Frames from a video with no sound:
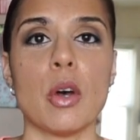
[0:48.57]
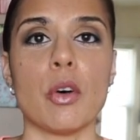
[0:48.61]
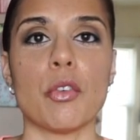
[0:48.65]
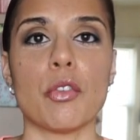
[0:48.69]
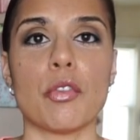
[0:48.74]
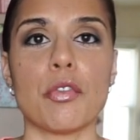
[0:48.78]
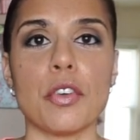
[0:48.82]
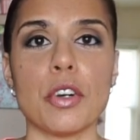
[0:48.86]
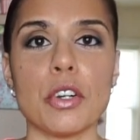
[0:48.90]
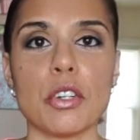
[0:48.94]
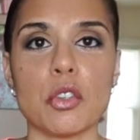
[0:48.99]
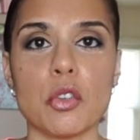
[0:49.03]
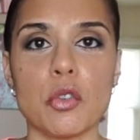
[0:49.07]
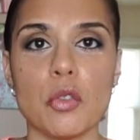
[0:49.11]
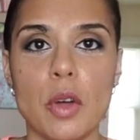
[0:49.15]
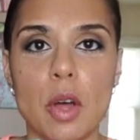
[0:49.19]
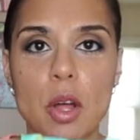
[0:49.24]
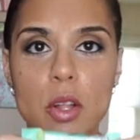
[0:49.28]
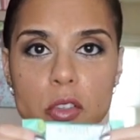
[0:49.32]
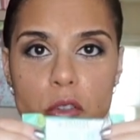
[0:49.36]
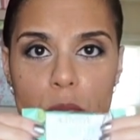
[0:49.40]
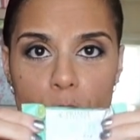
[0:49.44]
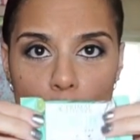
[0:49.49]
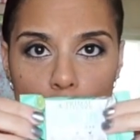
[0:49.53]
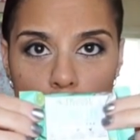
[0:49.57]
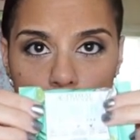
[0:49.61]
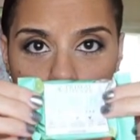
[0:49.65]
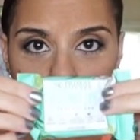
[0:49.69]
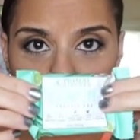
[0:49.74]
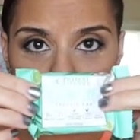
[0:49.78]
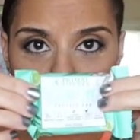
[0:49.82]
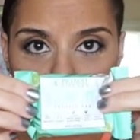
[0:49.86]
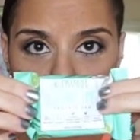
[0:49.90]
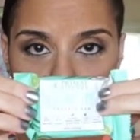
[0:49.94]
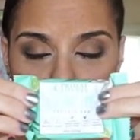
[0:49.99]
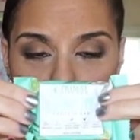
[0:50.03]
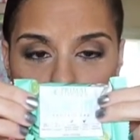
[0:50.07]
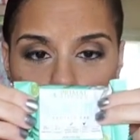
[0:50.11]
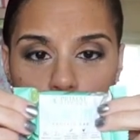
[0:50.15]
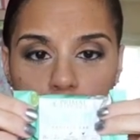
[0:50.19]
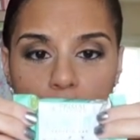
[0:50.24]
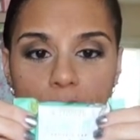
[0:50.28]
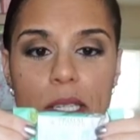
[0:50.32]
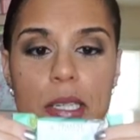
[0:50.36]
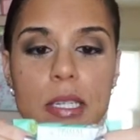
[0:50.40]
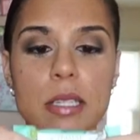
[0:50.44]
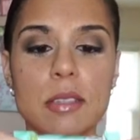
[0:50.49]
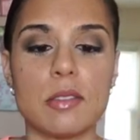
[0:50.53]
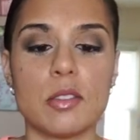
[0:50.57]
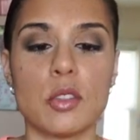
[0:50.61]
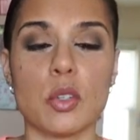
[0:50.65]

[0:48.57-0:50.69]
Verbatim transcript: Well, first of all, it's more like a protein